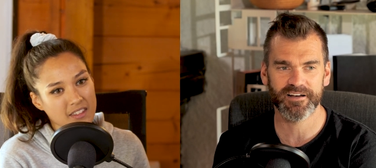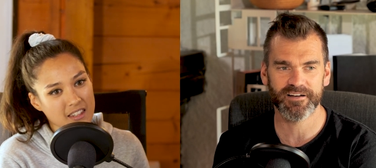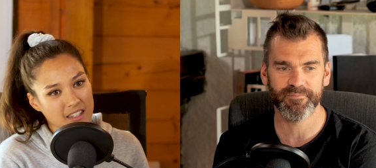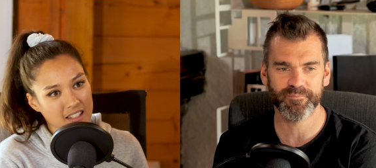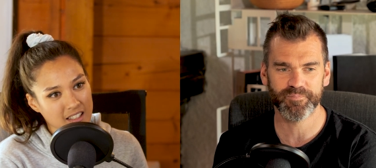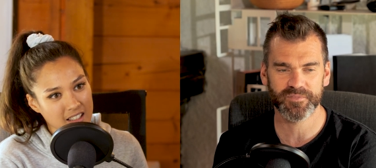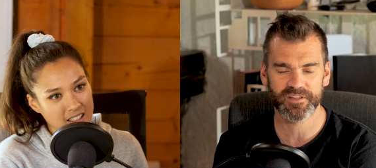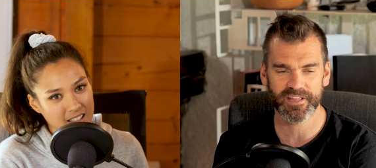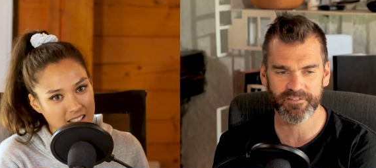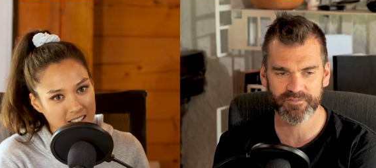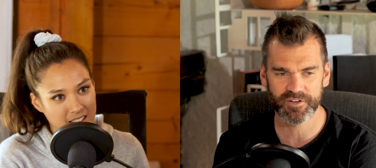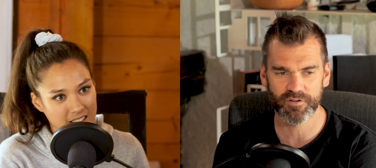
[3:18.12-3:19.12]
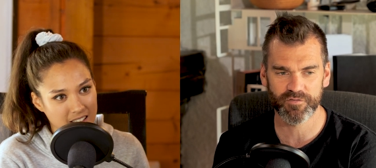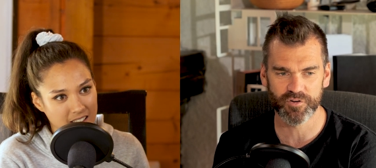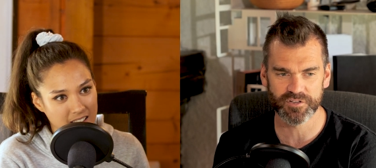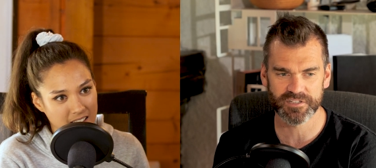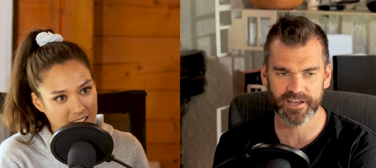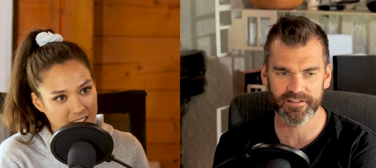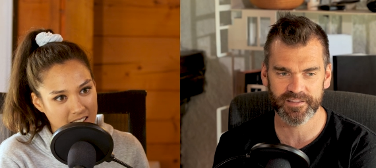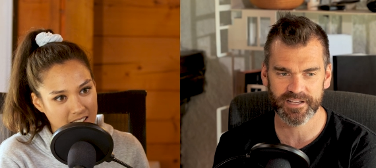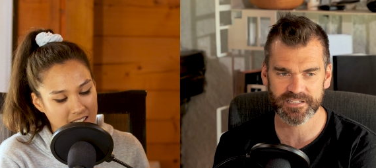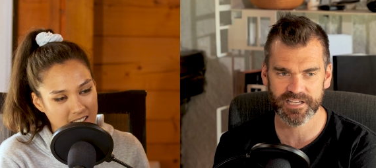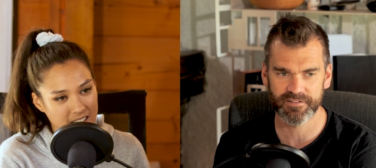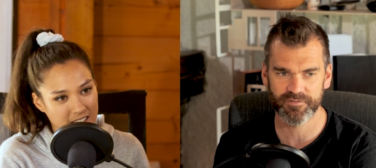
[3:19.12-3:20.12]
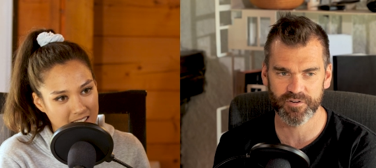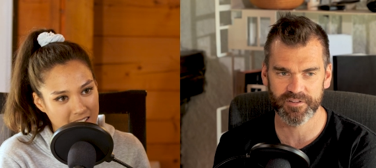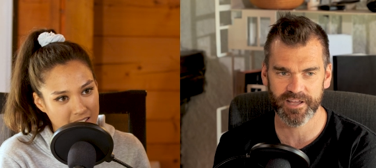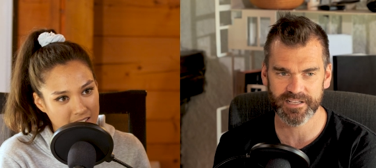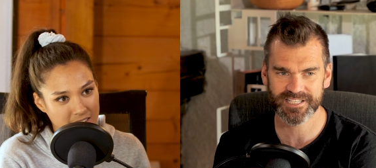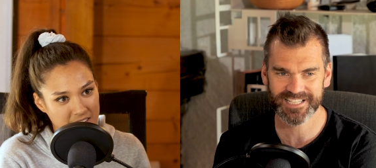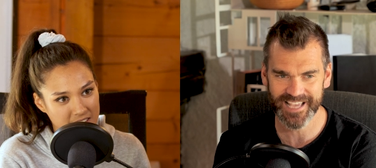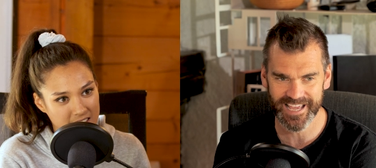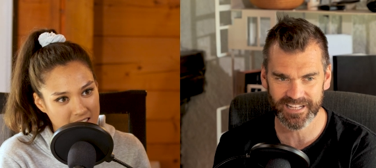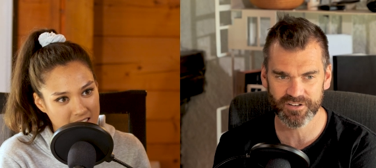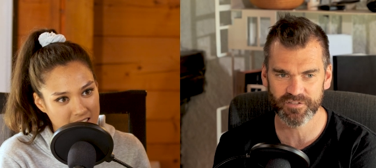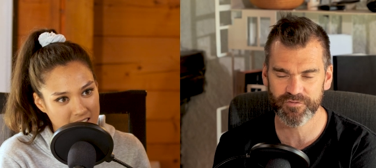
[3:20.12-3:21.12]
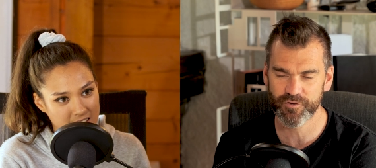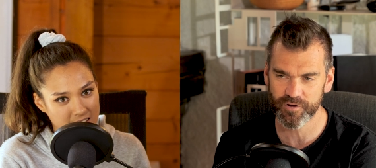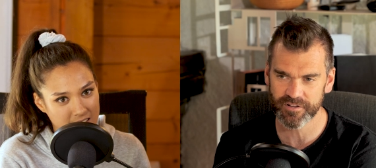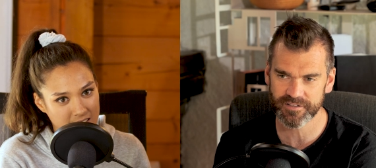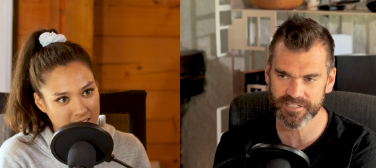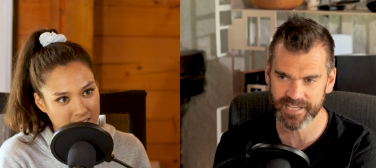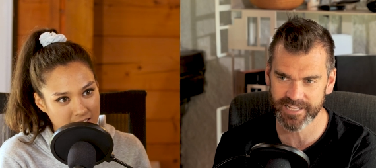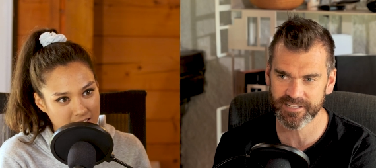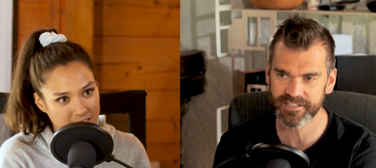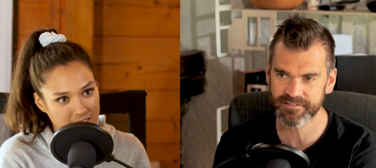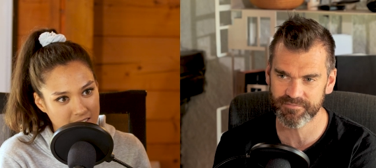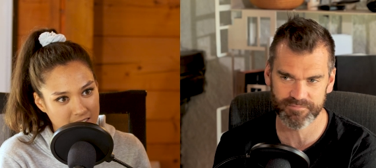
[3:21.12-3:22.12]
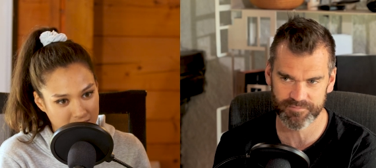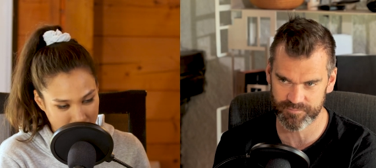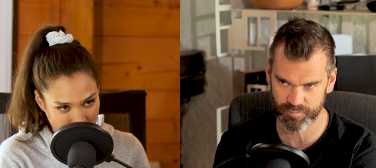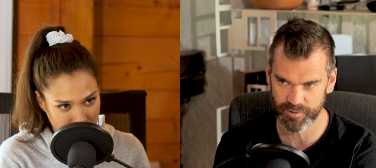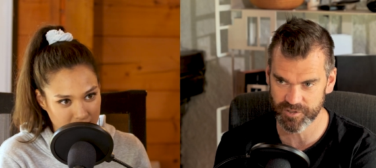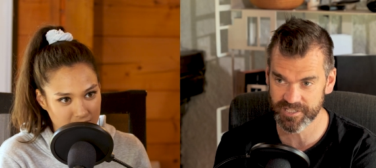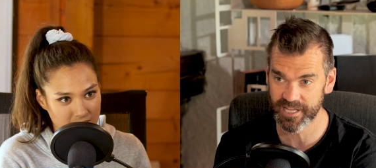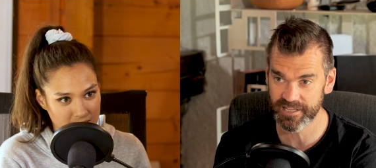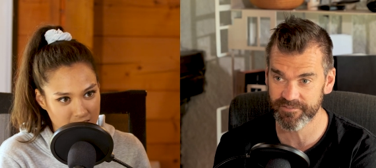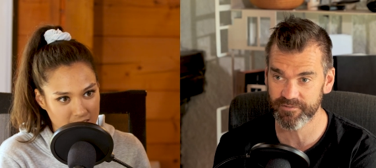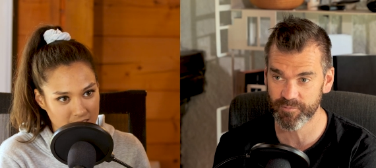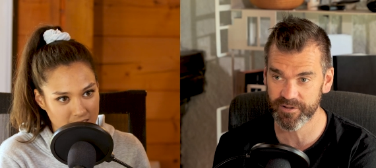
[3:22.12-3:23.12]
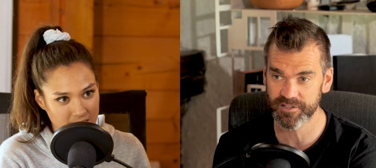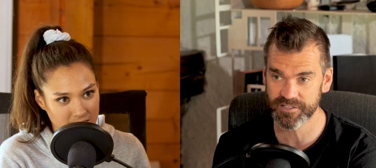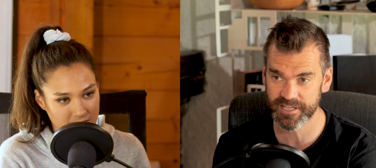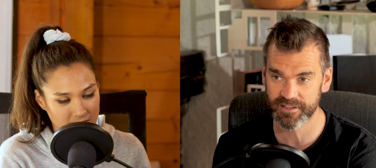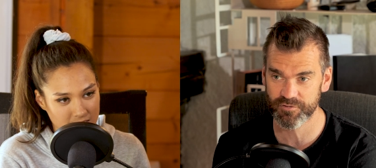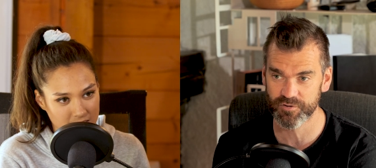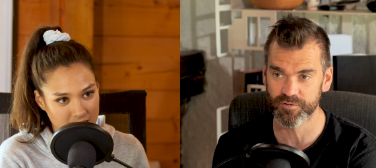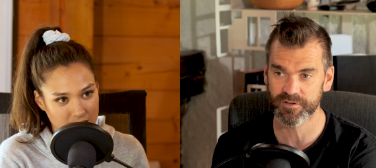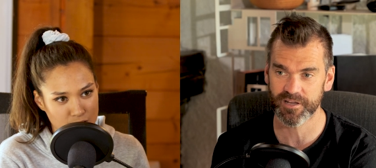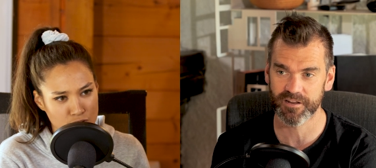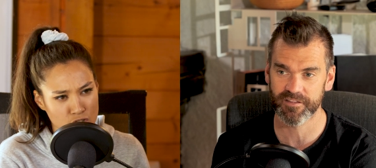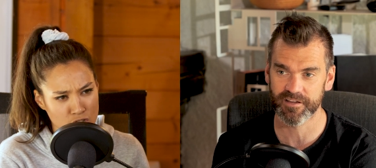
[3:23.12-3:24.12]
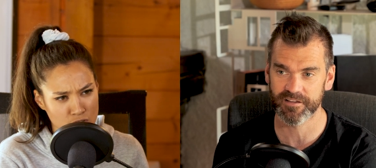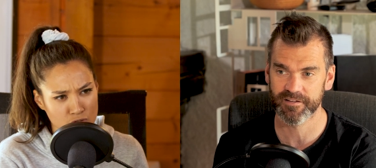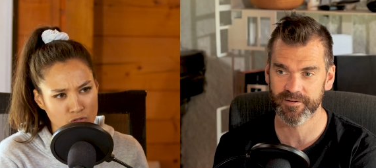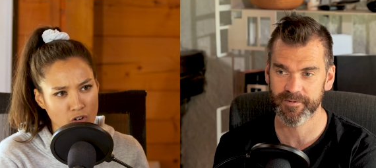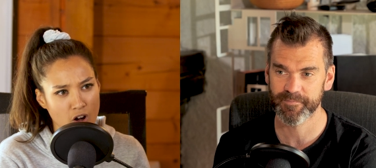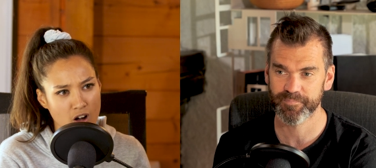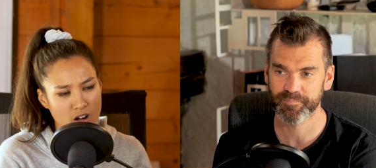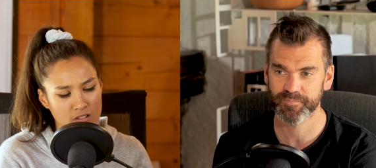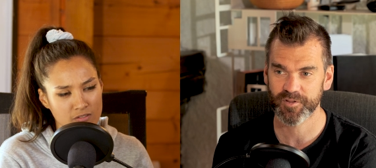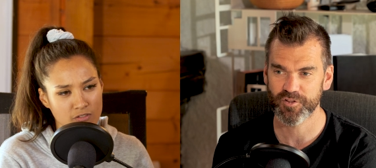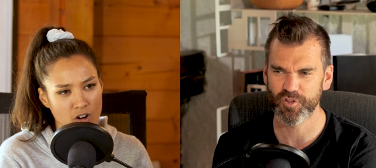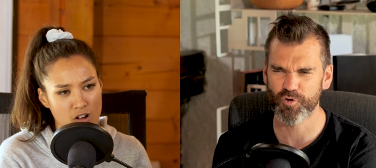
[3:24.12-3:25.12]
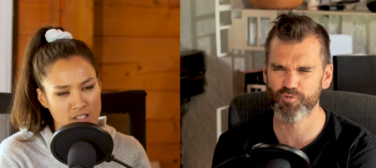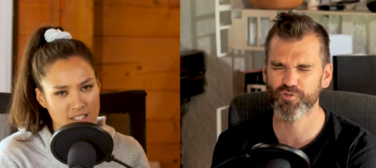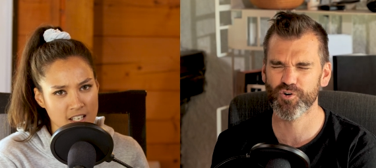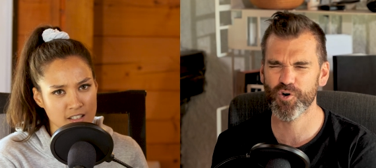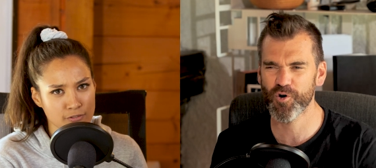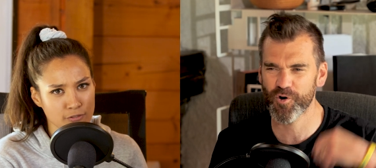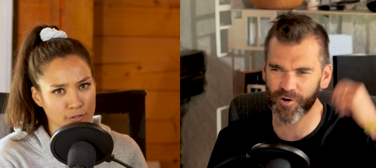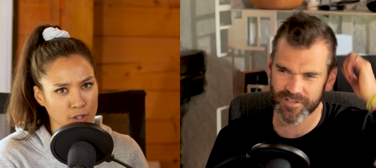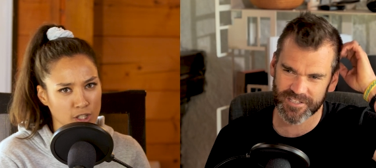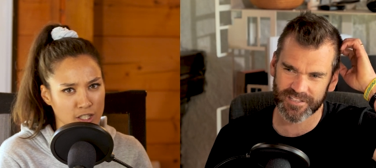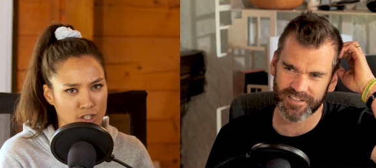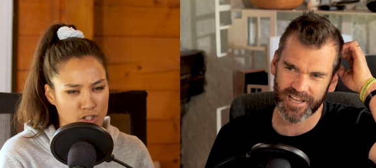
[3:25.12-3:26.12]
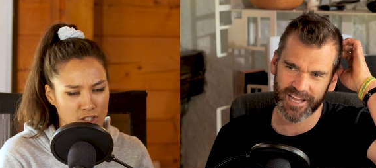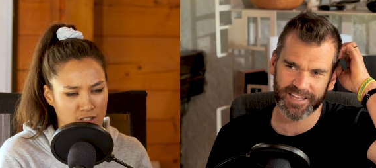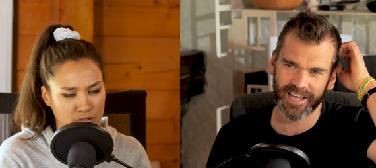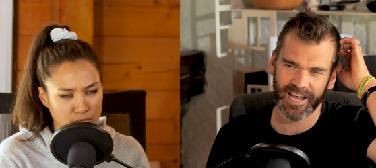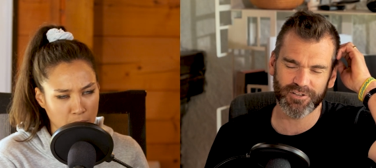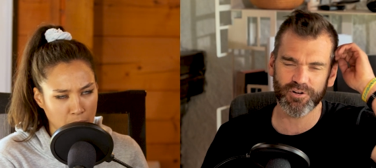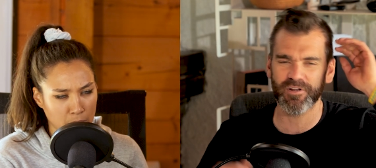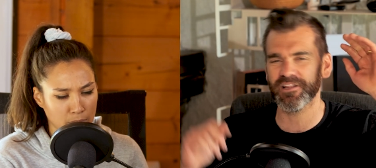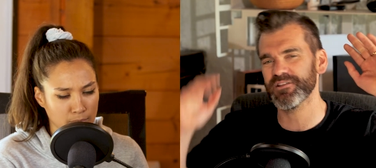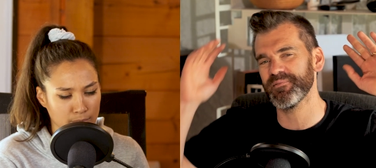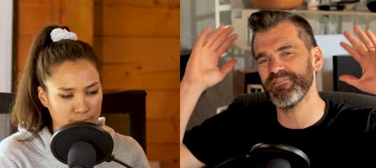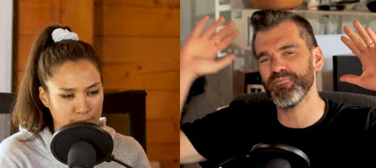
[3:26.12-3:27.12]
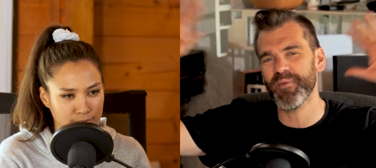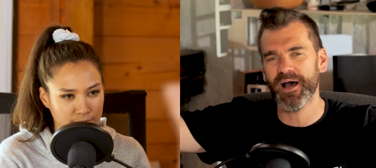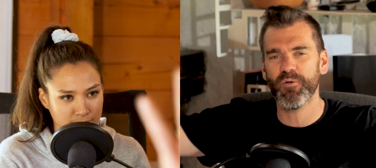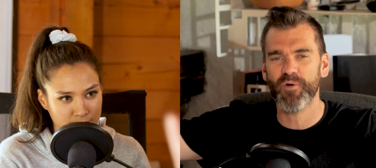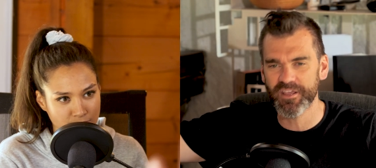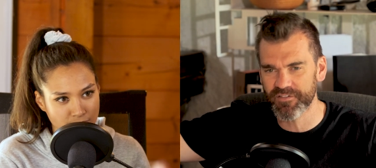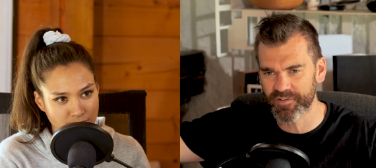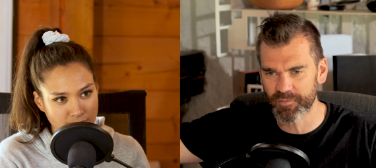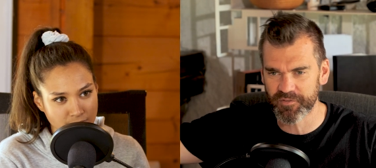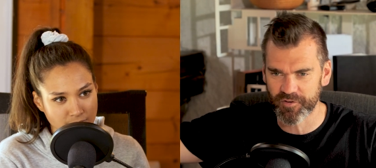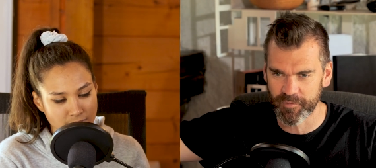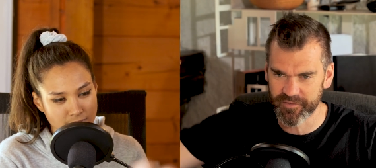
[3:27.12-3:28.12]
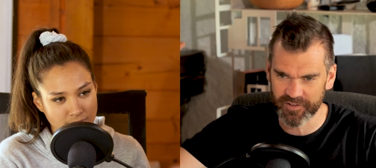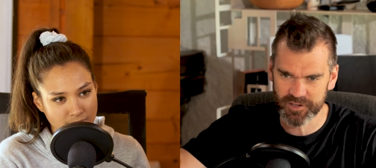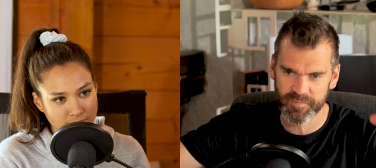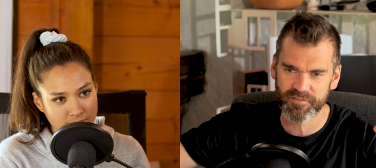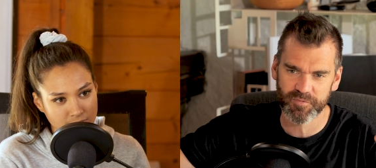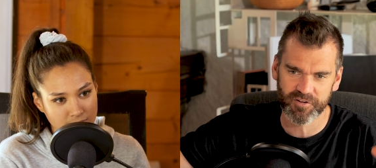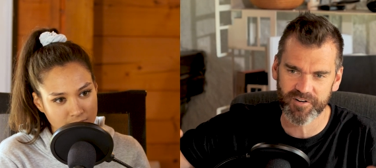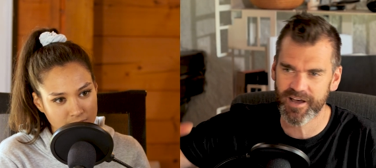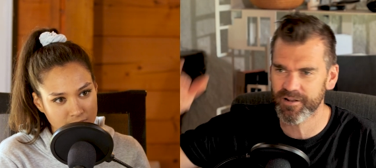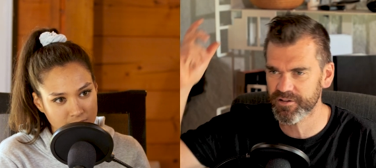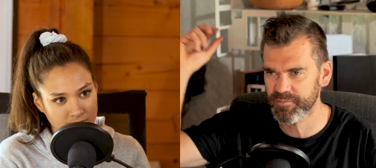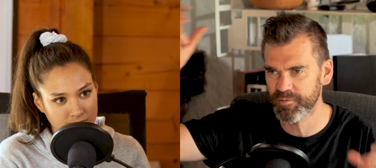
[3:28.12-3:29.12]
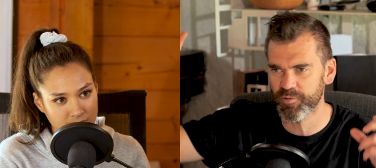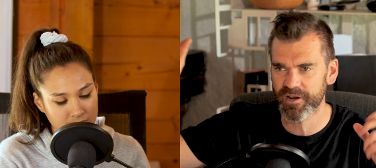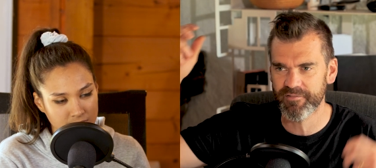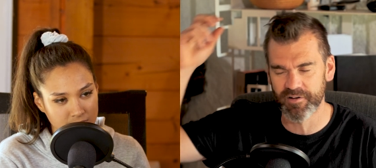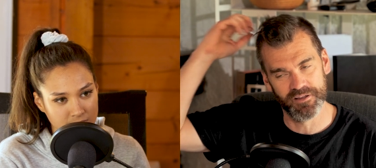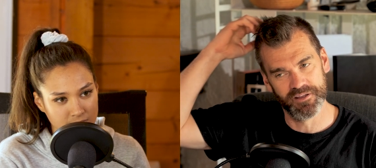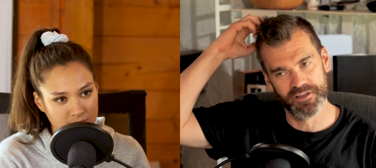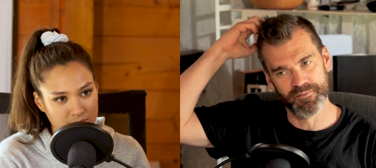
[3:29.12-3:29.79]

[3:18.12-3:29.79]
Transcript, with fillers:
Speaker 1: um, that video footage of that that send that send foot send it when you send the when you send the route kind
Speaker 2: of thing. Raw
Speaker 1: raw the send raw, footage. And that, and you don't it doesn't even matter where you film it from. If it can be from the ground, it could be whatever.